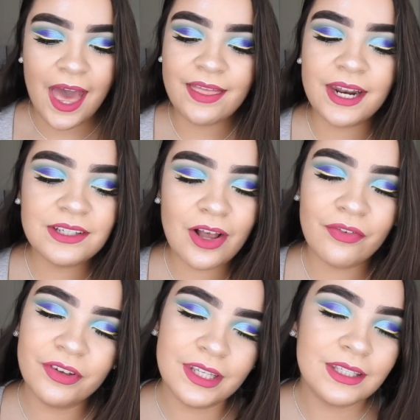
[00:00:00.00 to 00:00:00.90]
And that is all
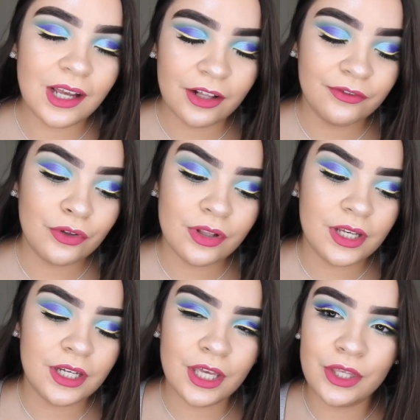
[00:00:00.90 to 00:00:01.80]
for this colorful
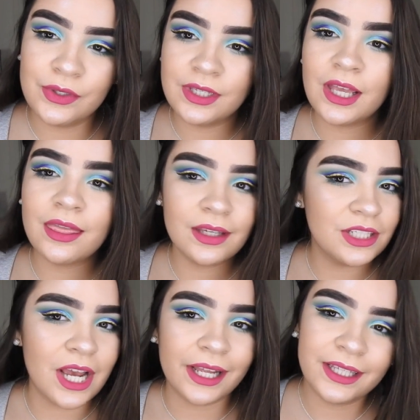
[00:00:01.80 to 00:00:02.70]
look using the
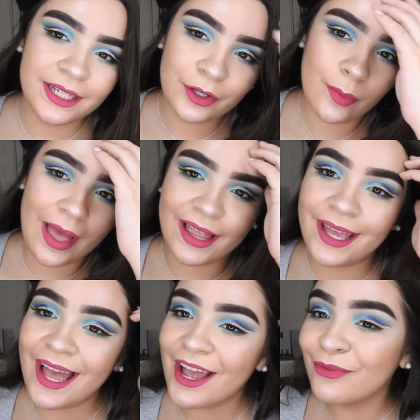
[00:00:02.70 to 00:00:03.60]
Jaclyn Hill
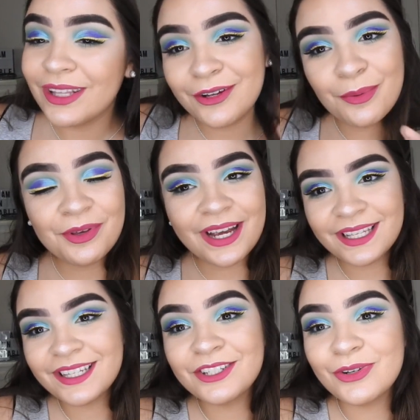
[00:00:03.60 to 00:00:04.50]
palette. I really hope you
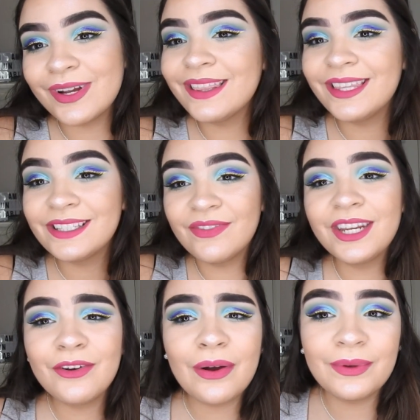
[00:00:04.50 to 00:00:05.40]
guys enjoyed this
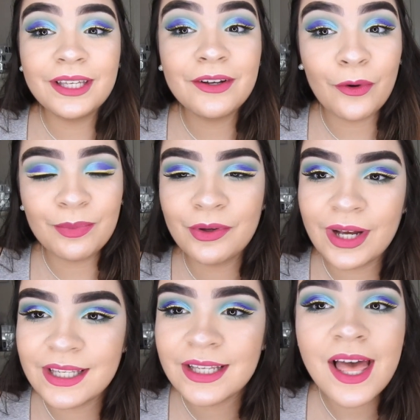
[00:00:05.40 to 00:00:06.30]
video. I really hope you
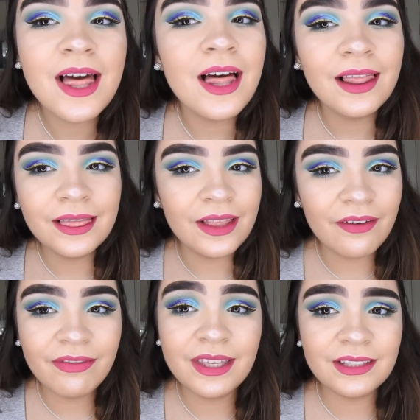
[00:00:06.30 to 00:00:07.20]
guys
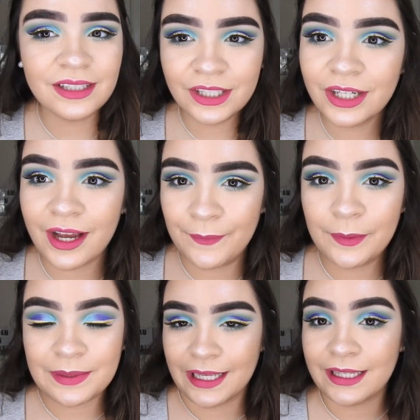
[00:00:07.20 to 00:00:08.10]
love this look. I'm
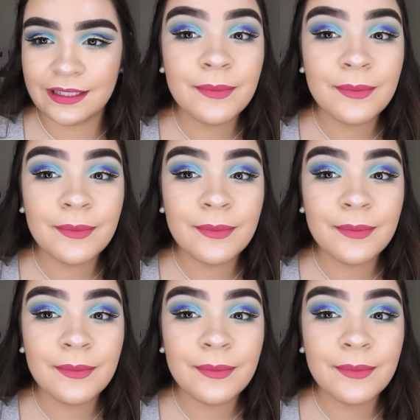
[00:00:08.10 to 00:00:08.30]
obsessed.